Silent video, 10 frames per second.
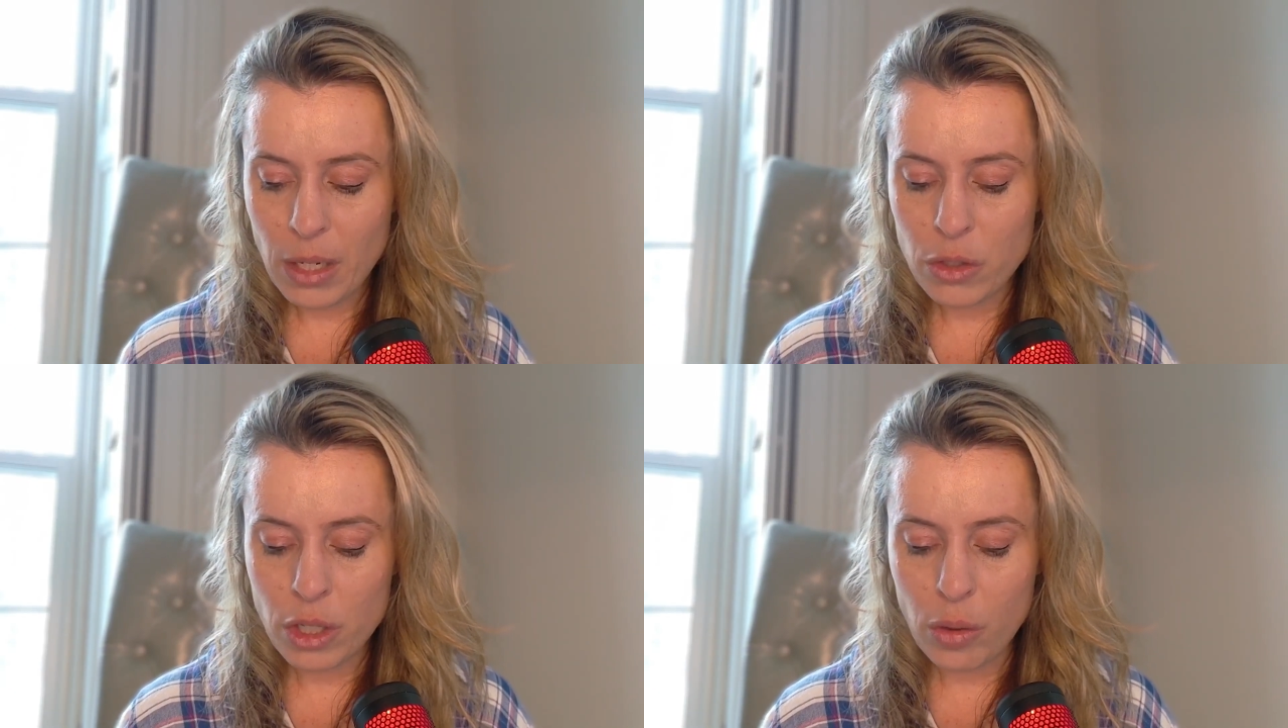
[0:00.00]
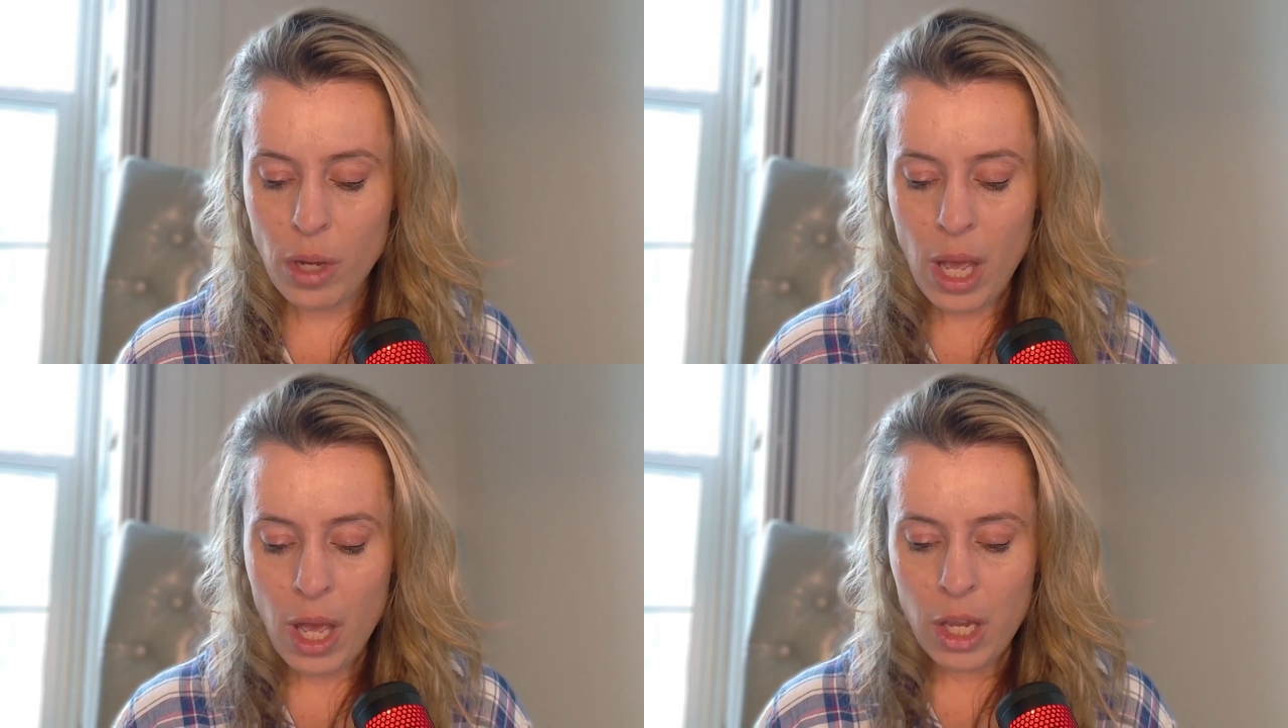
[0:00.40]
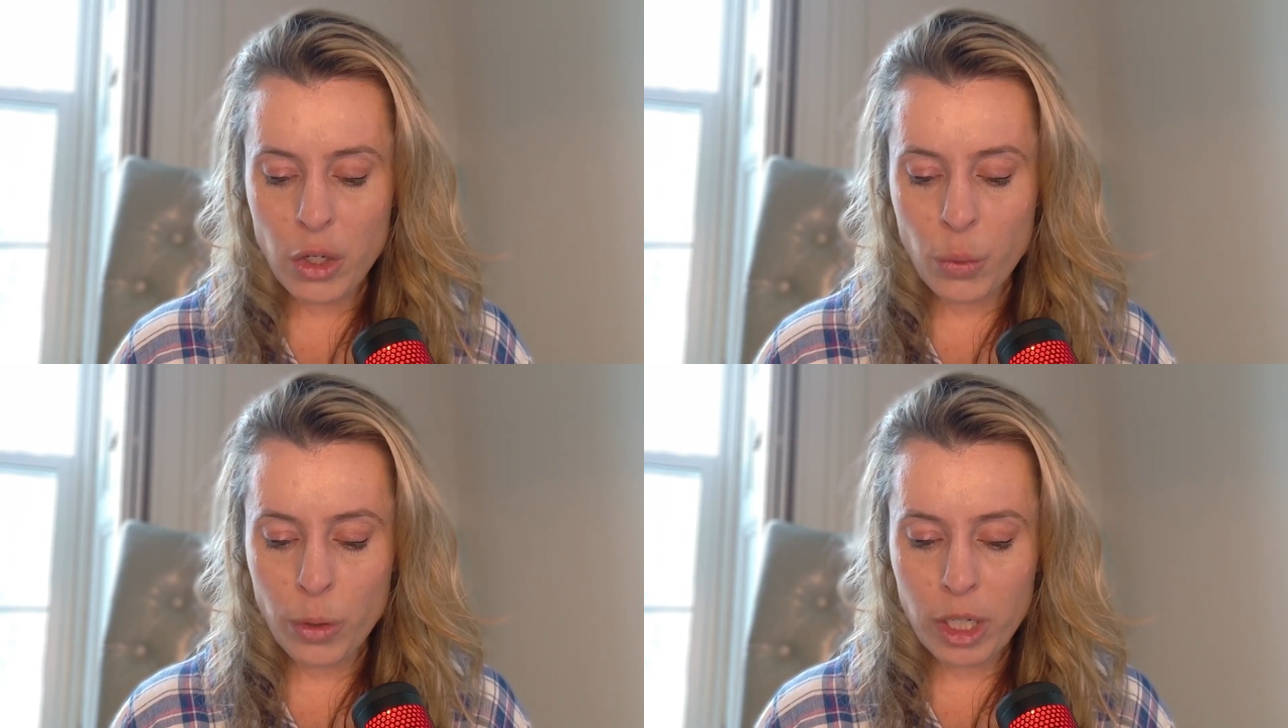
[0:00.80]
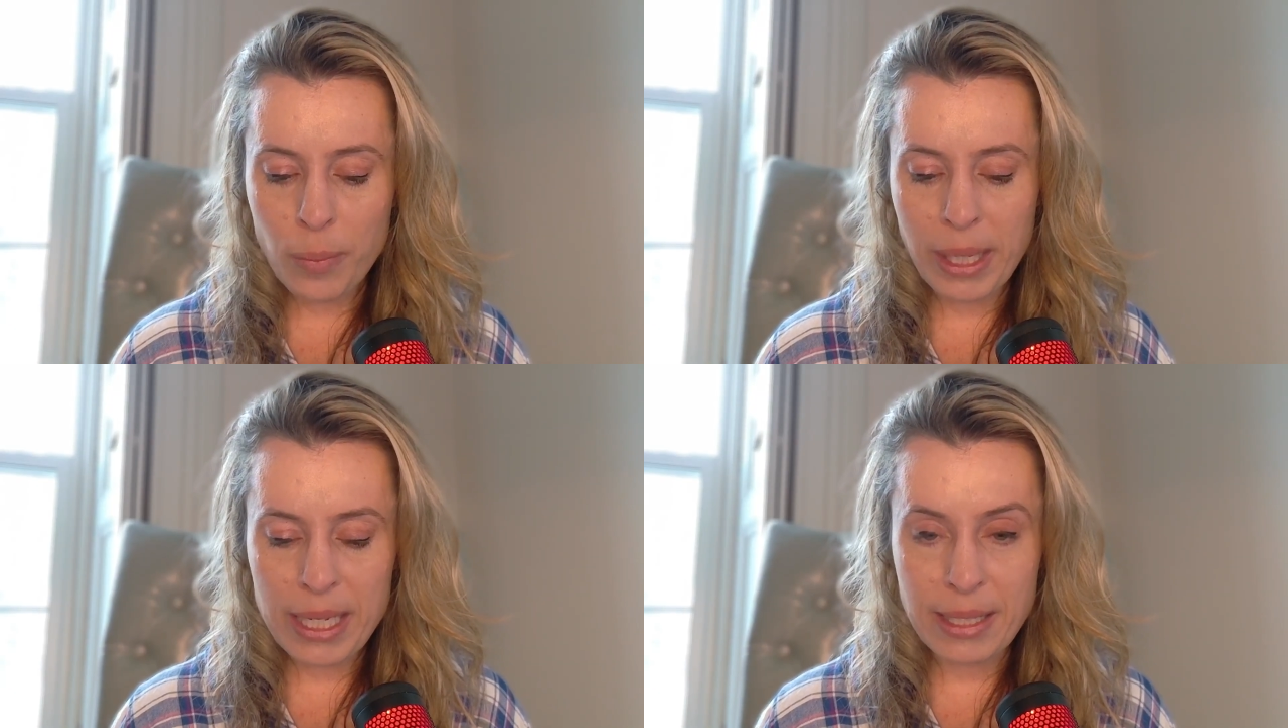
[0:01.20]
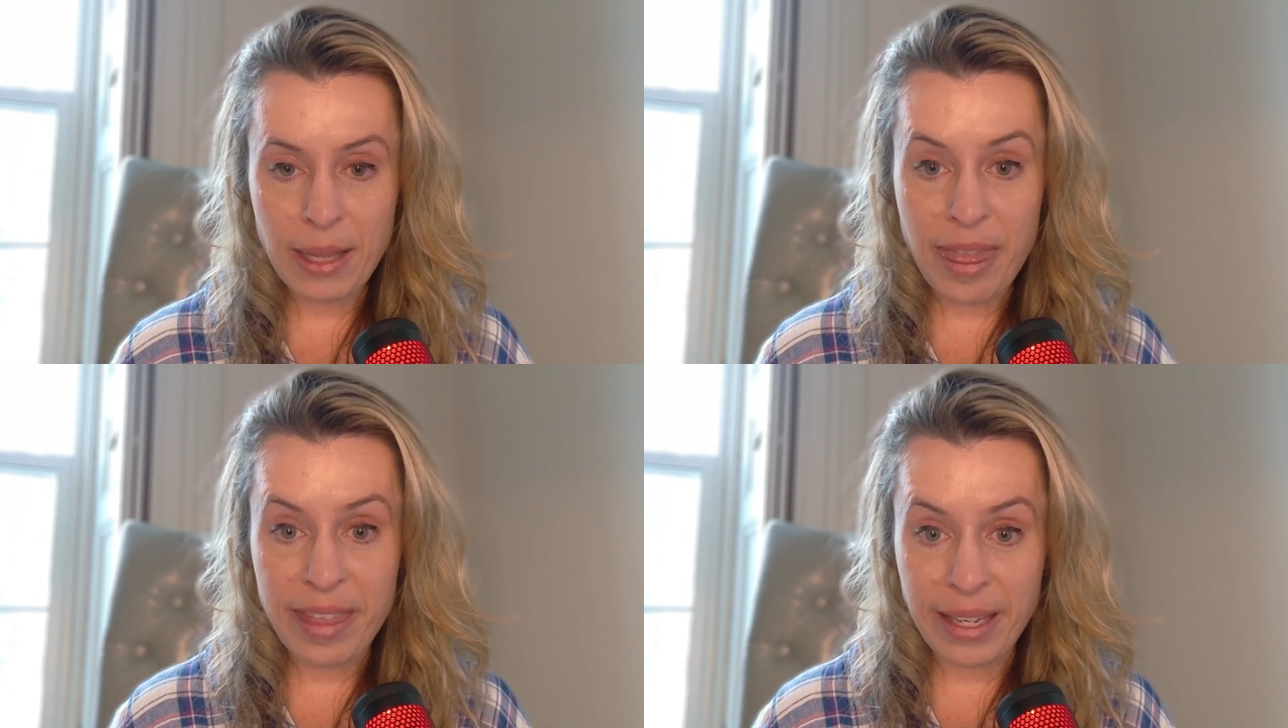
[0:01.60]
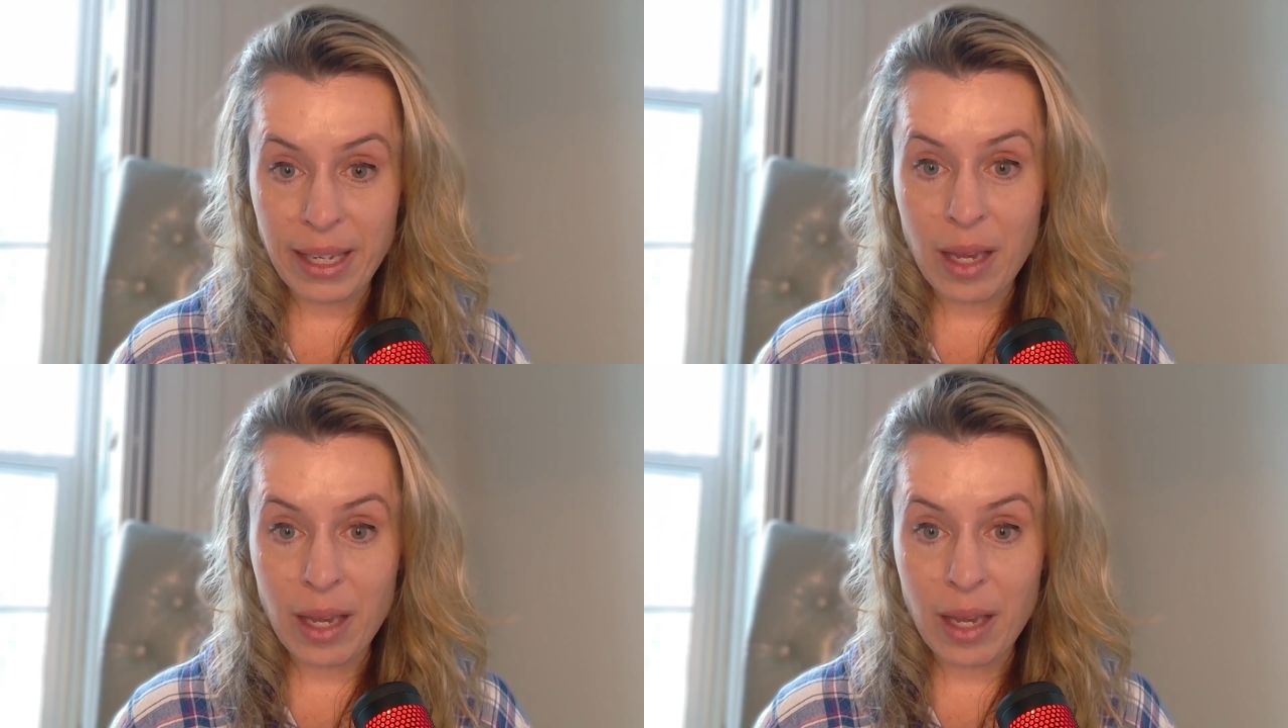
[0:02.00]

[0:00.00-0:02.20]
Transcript: So your workplace, and thinking